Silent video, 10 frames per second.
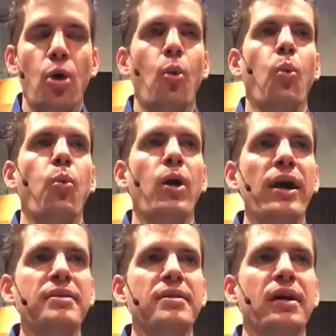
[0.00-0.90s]

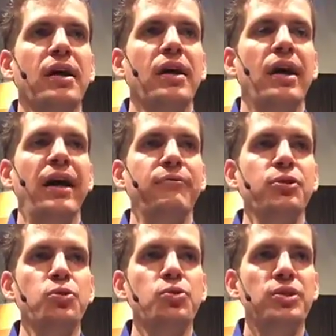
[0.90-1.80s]
what have
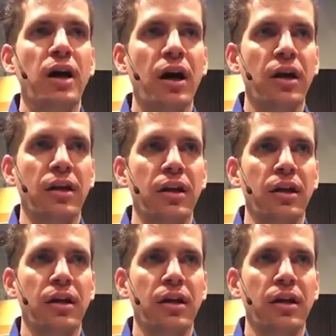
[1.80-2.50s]
you done?